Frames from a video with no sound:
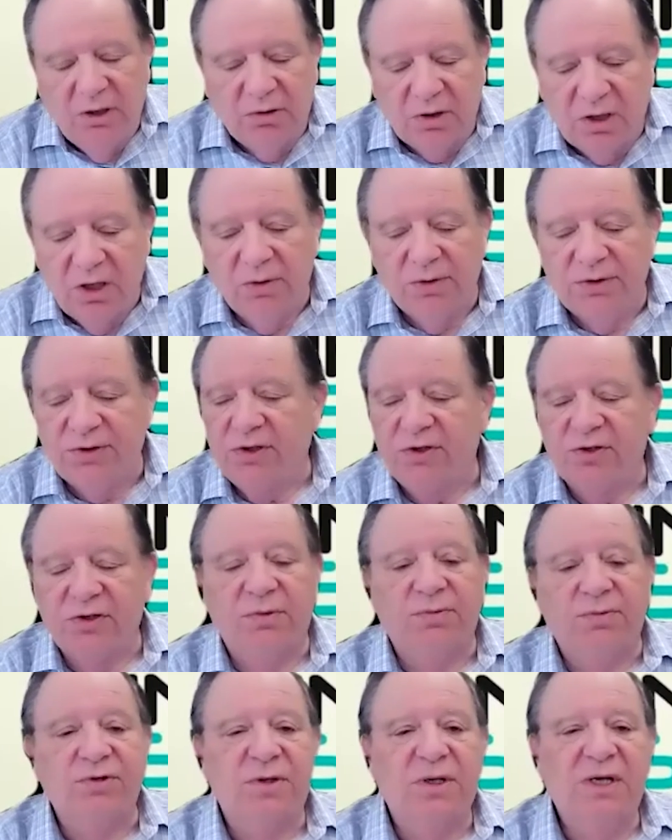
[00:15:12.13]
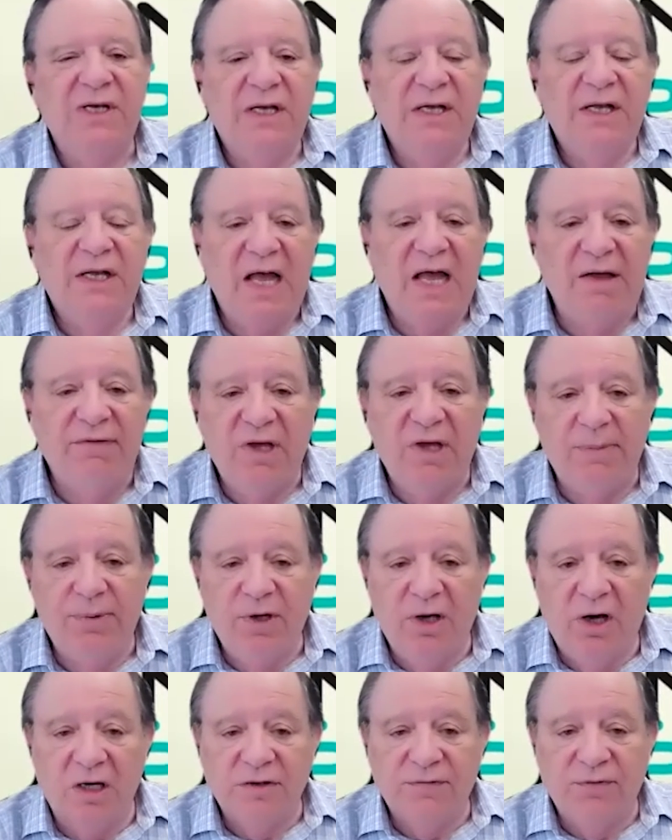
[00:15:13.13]
Current systems have
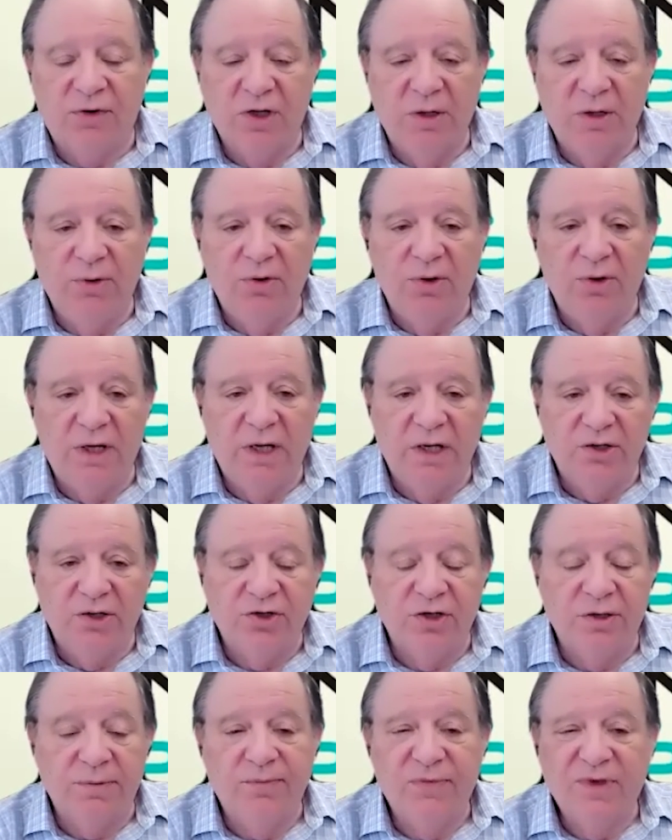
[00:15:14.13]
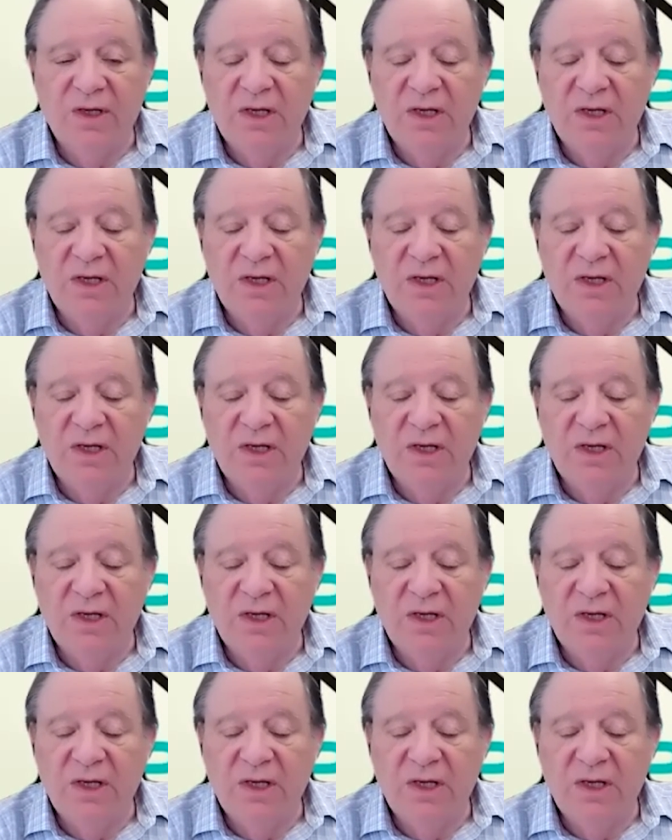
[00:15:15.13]
APIs for communication,